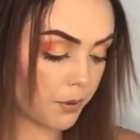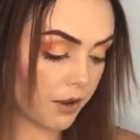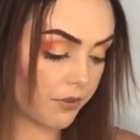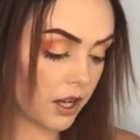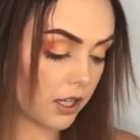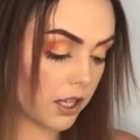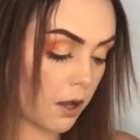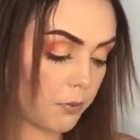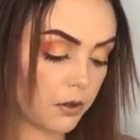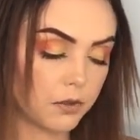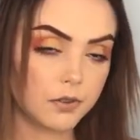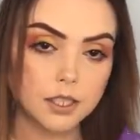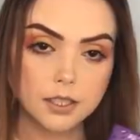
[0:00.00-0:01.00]
but I've got a
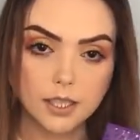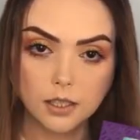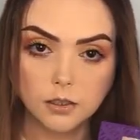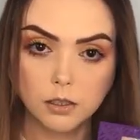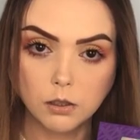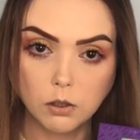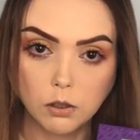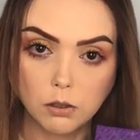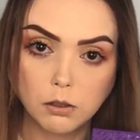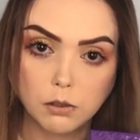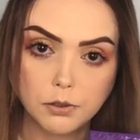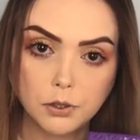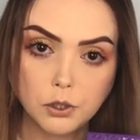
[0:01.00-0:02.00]
couple of these like
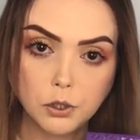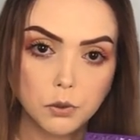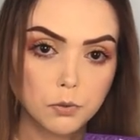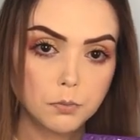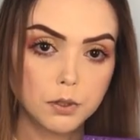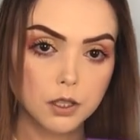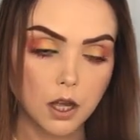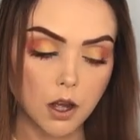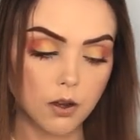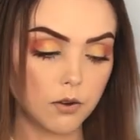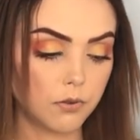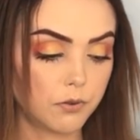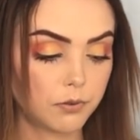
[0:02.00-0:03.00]
little tubes
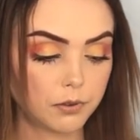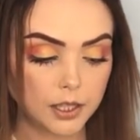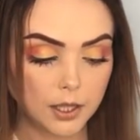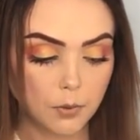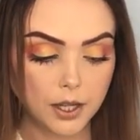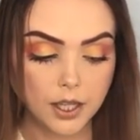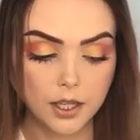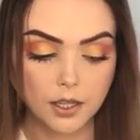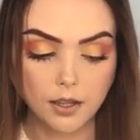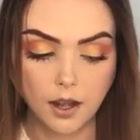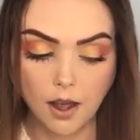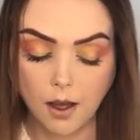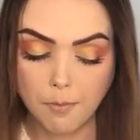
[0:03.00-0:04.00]
of
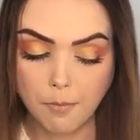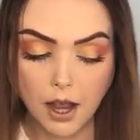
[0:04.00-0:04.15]
liquid um,